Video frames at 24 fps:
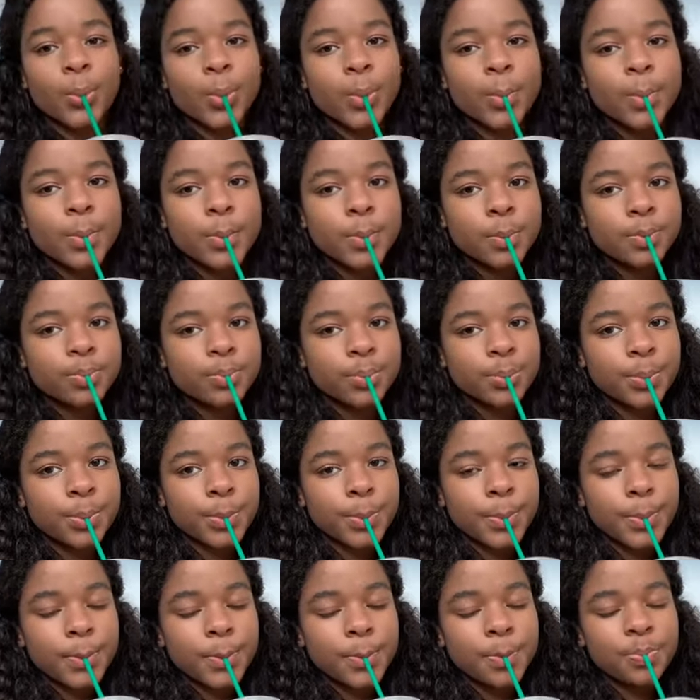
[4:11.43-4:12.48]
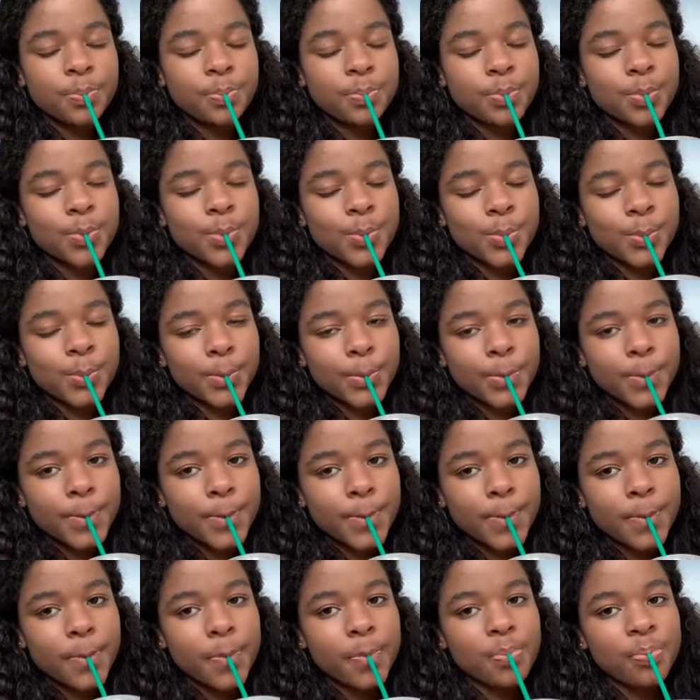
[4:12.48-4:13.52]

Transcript: Nothing is said.